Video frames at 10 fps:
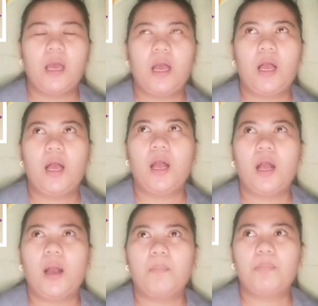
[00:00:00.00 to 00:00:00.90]

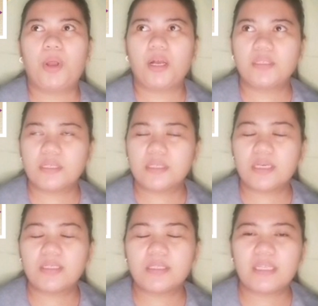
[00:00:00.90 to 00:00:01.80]

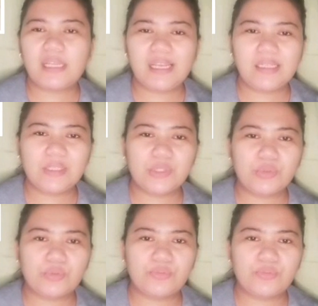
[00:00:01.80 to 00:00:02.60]
processes that leads to